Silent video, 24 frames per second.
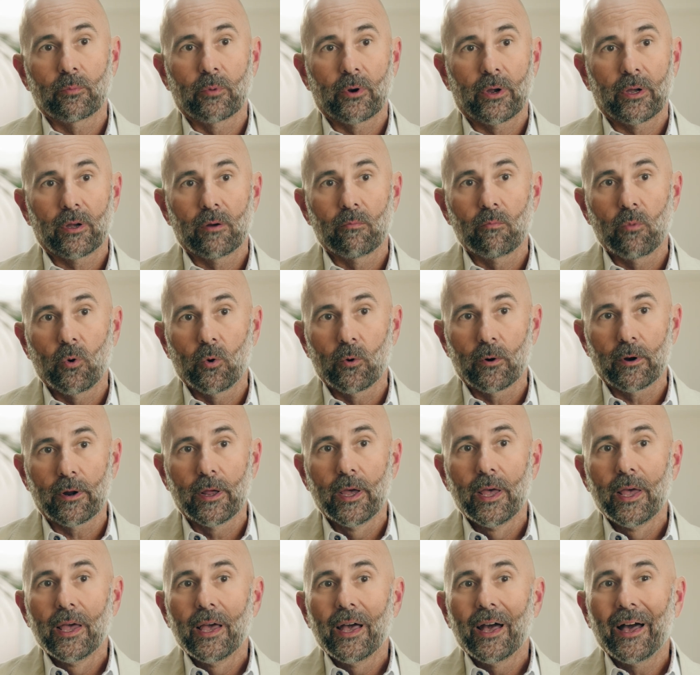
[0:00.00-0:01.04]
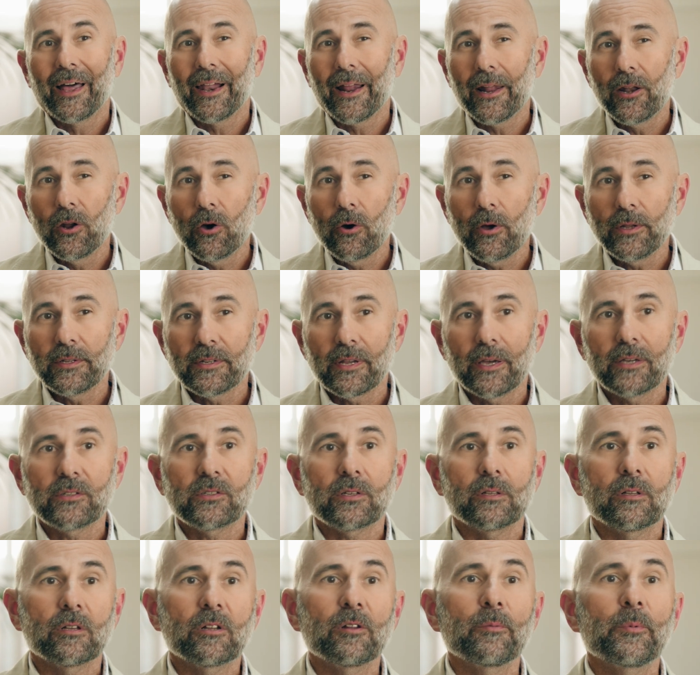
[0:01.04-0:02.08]
bring on board. And I know it takes
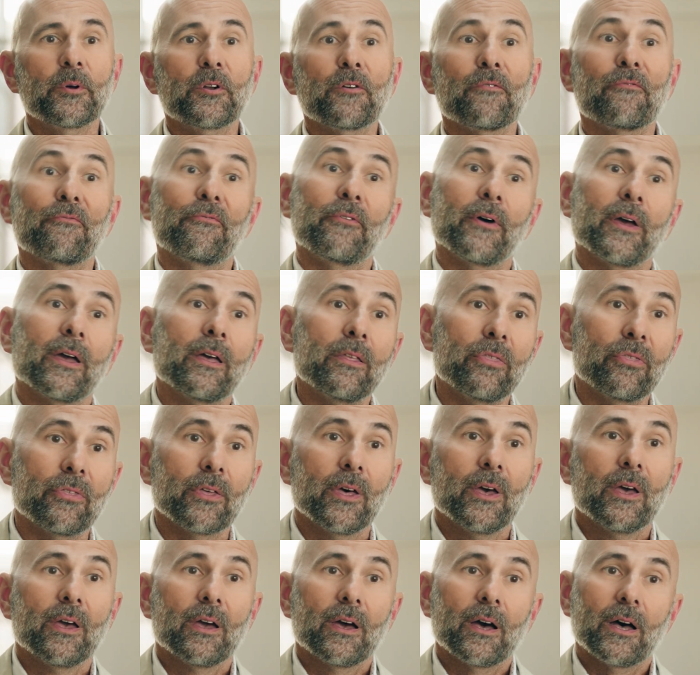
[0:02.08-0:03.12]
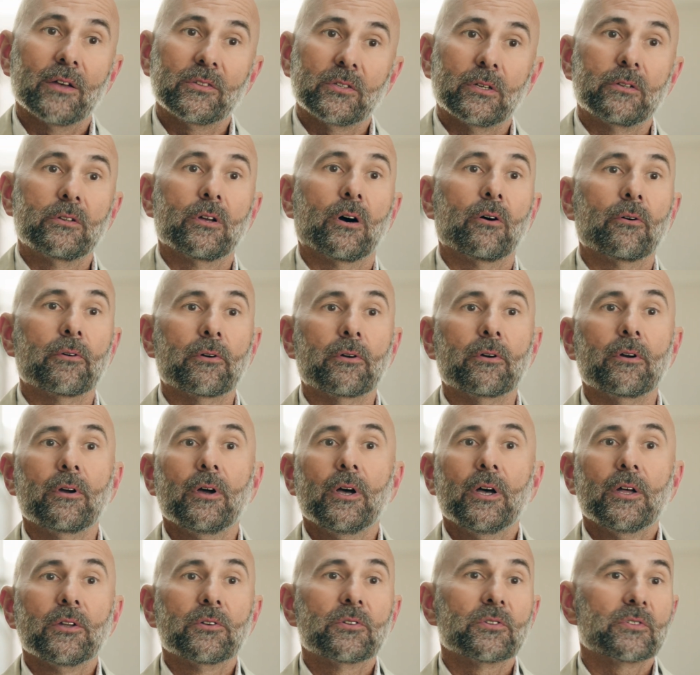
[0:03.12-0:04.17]
a little bit of faith as a donor
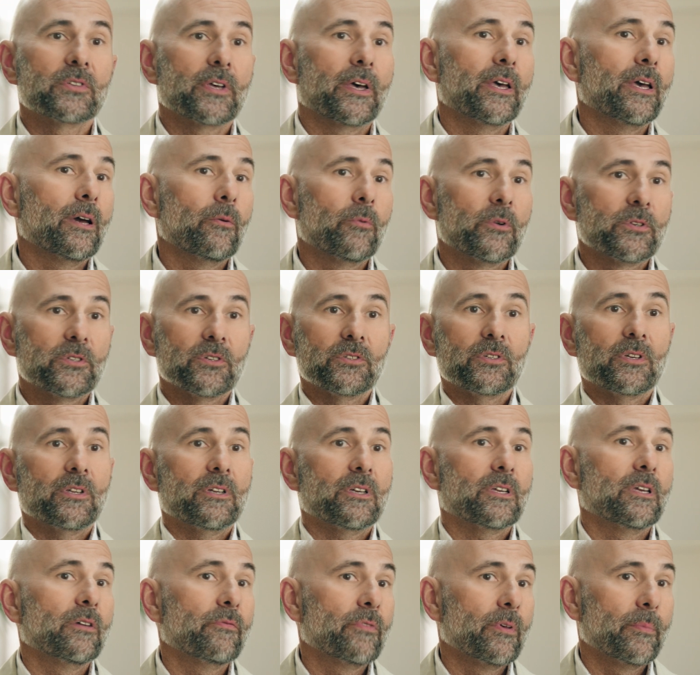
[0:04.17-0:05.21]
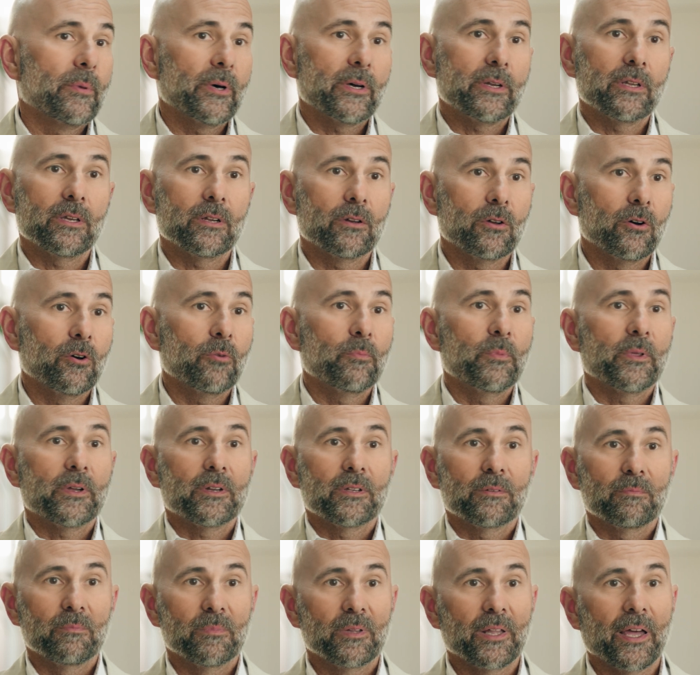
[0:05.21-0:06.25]
to say, hey, we're just going to give the money and hope that
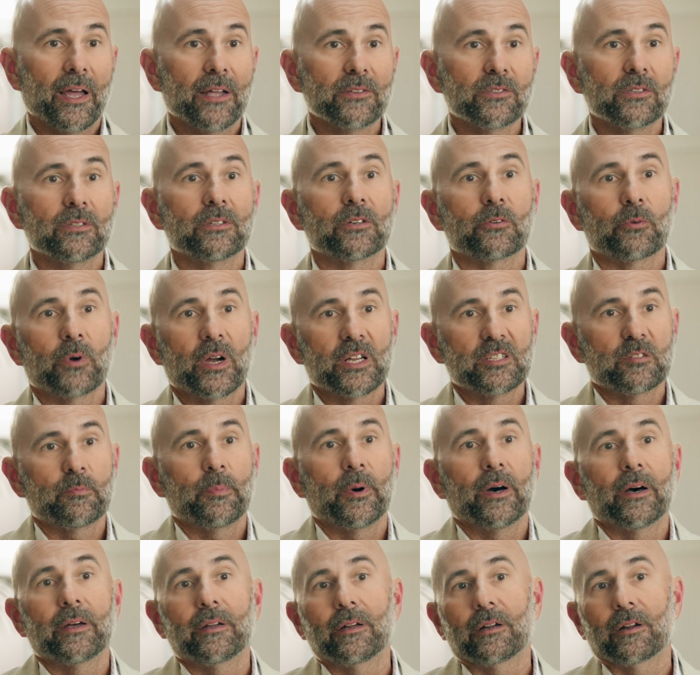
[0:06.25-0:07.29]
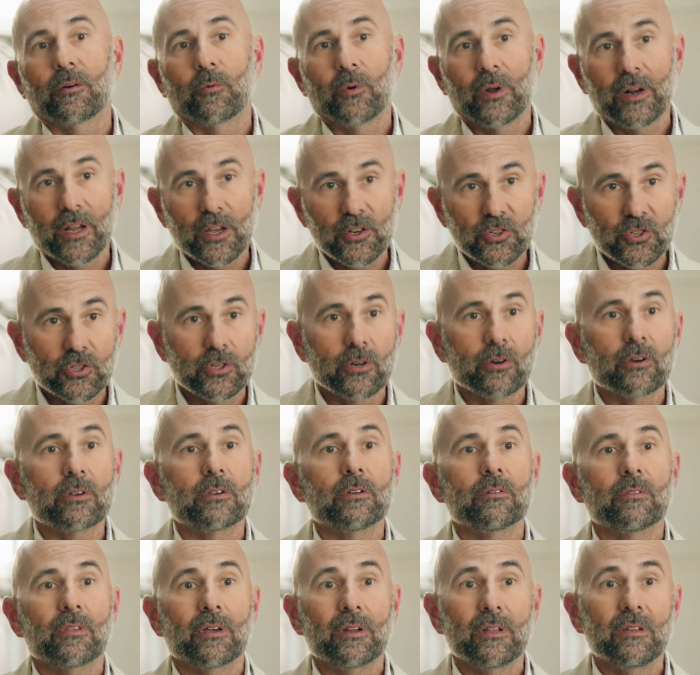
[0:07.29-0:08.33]
it lands in the right spot. And I want to assure
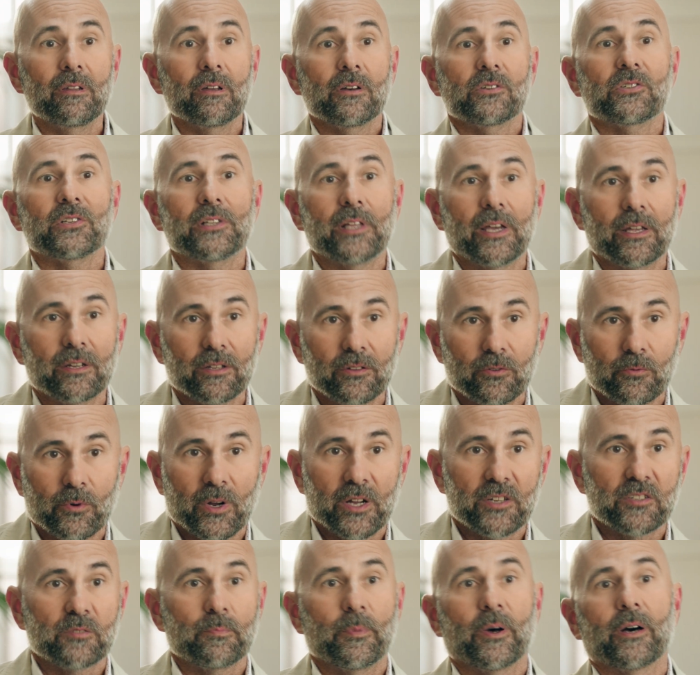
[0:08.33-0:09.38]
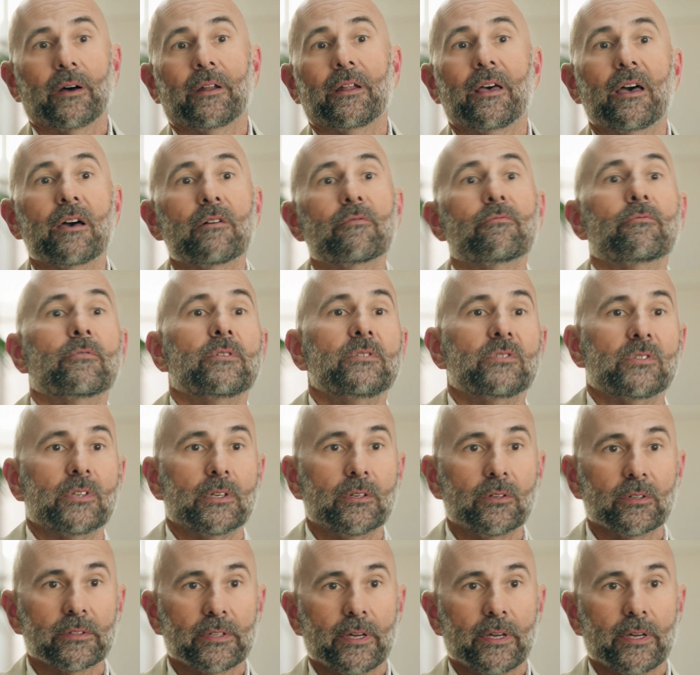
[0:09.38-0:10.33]
you that it does land in the right spot every single